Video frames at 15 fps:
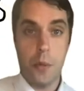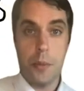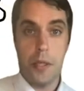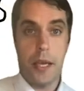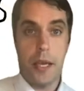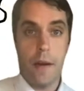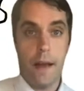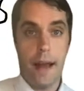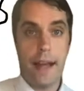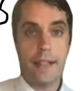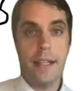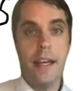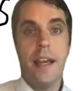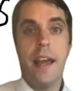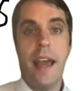Care Act.
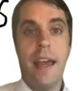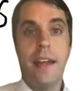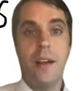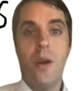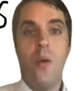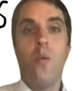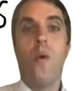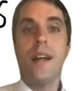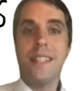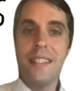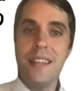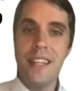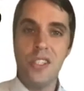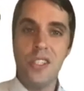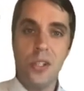And what did
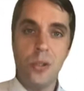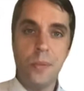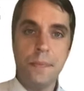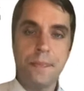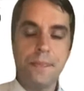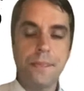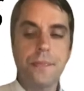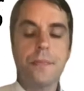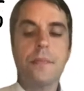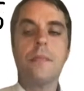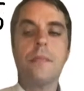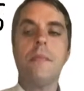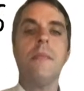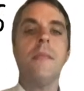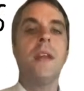they do?
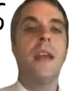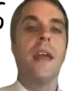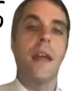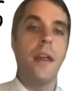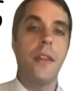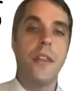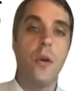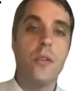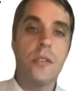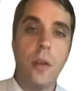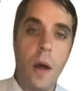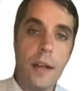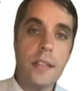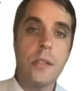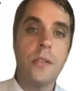Those
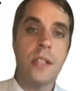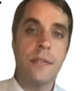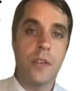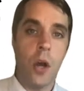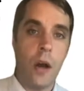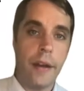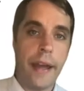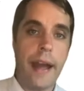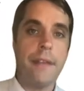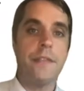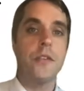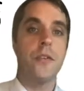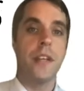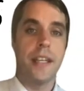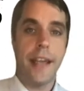lawsuits have gone
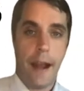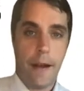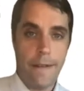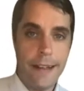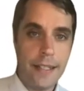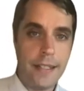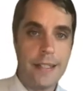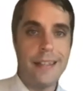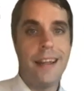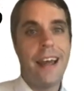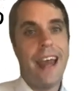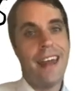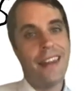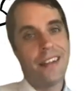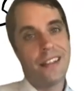after the carrots
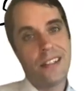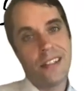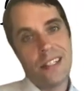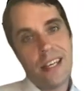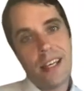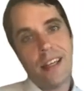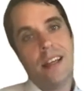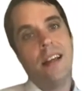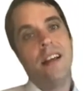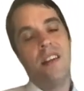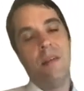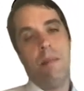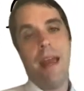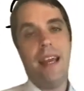and the stick that make